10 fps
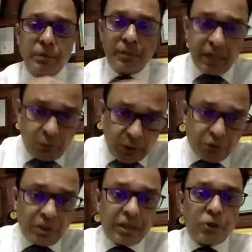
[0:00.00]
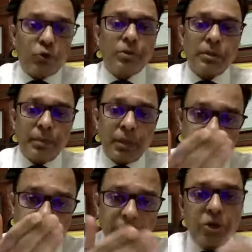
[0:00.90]
We may have to actually cut open the
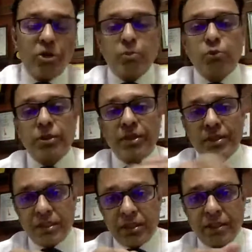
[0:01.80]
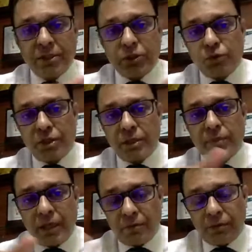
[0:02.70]
bowel, remove the disease, and then suture it back.